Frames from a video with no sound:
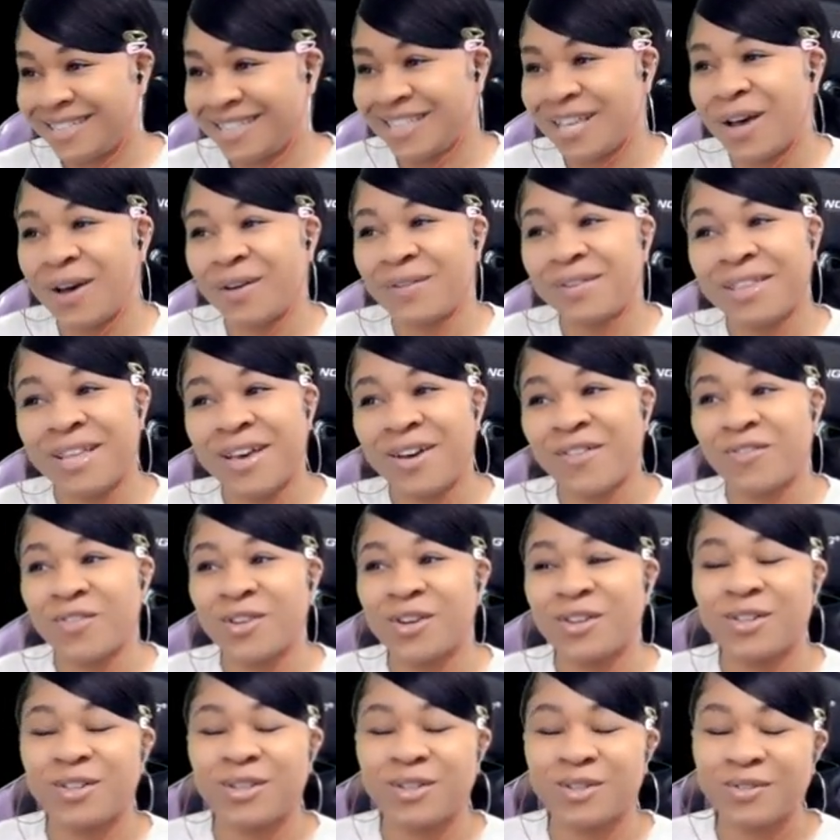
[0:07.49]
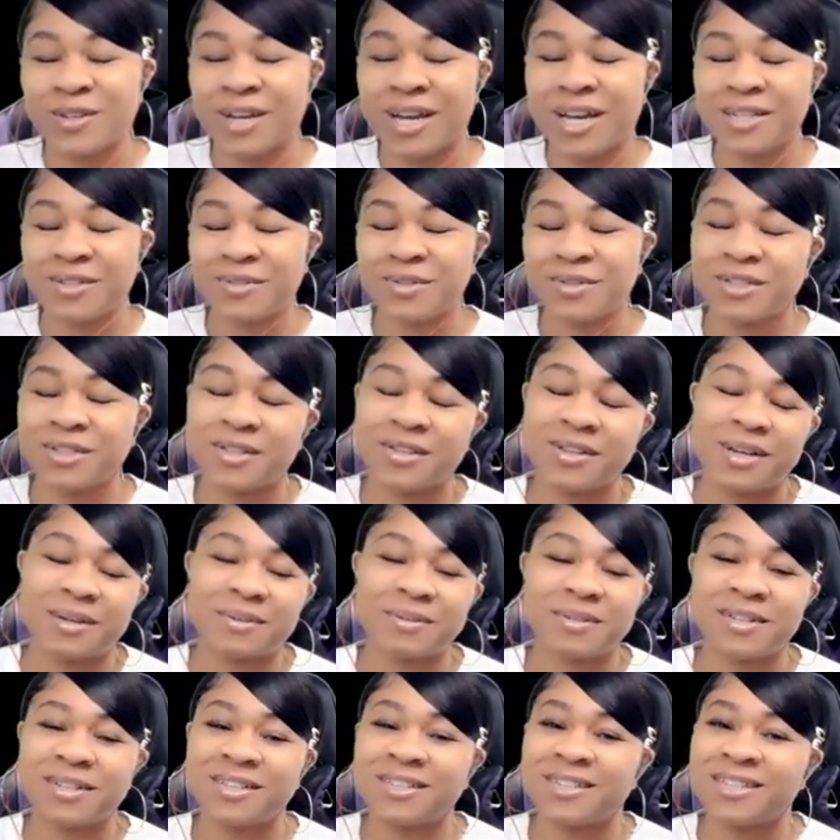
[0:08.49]
So without further ado, guys, we're just gonna
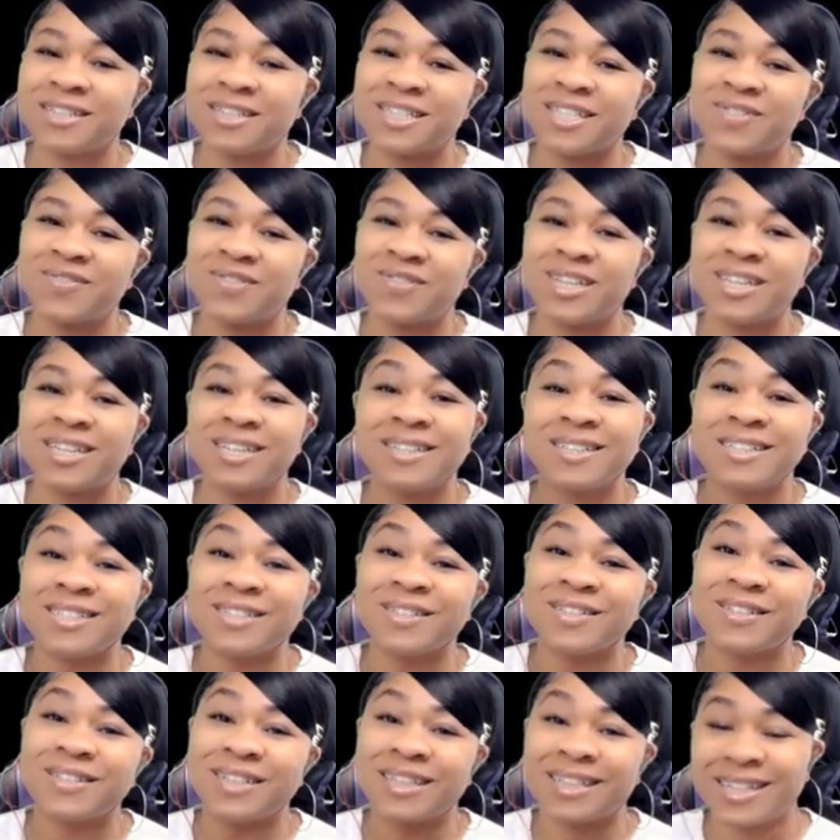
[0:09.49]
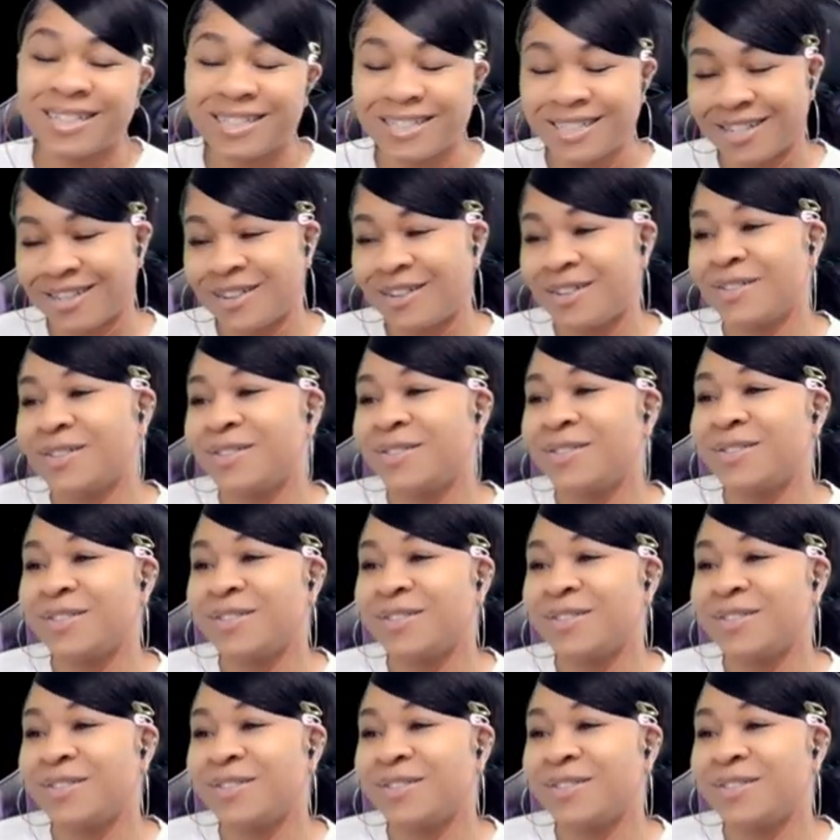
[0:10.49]
hop straight into this video. So let's go.